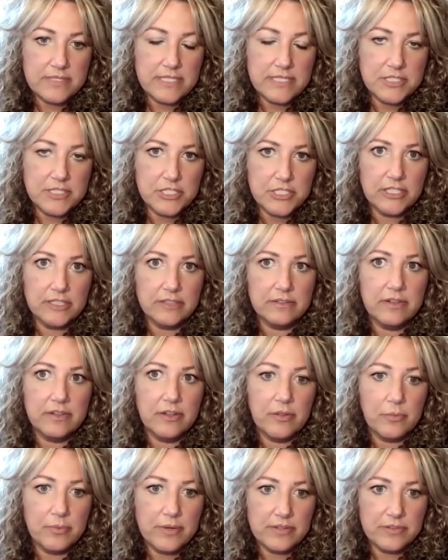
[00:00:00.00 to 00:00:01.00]
teacher,
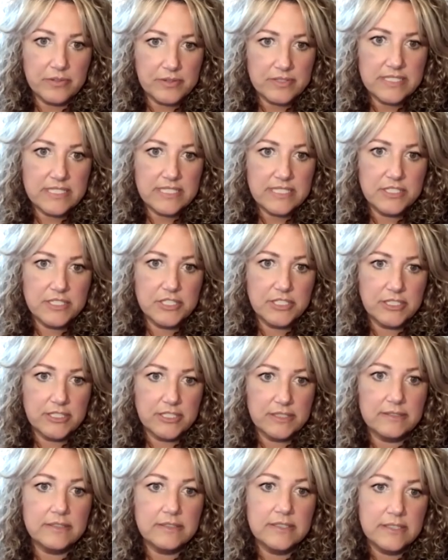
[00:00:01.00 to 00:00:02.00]
resource
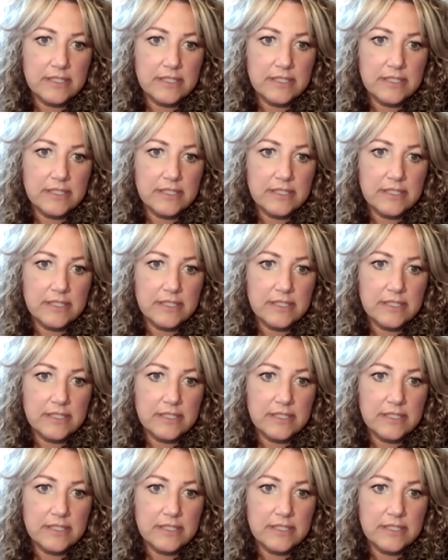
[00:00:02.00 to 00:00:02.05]
teacher,